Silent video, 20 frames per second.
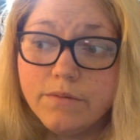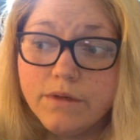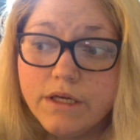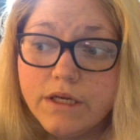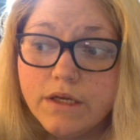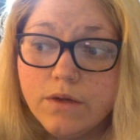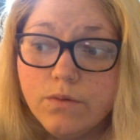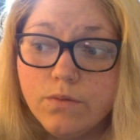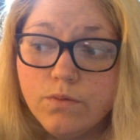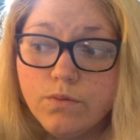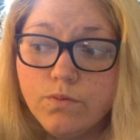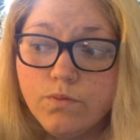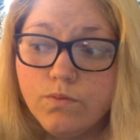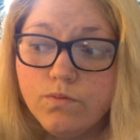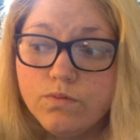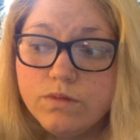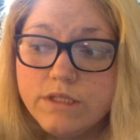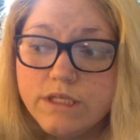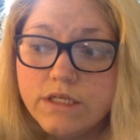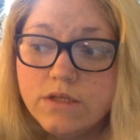He
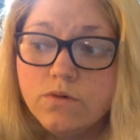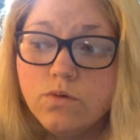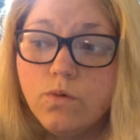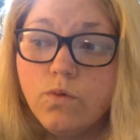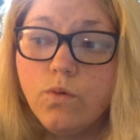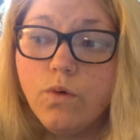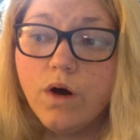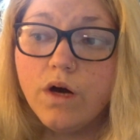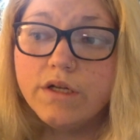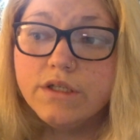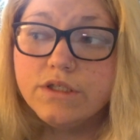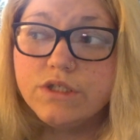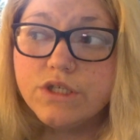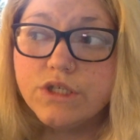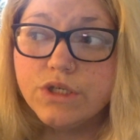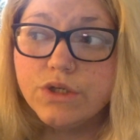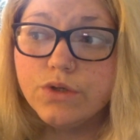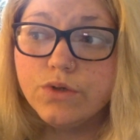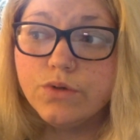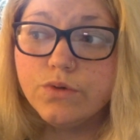didn't want
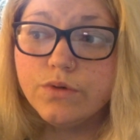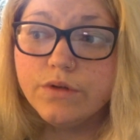to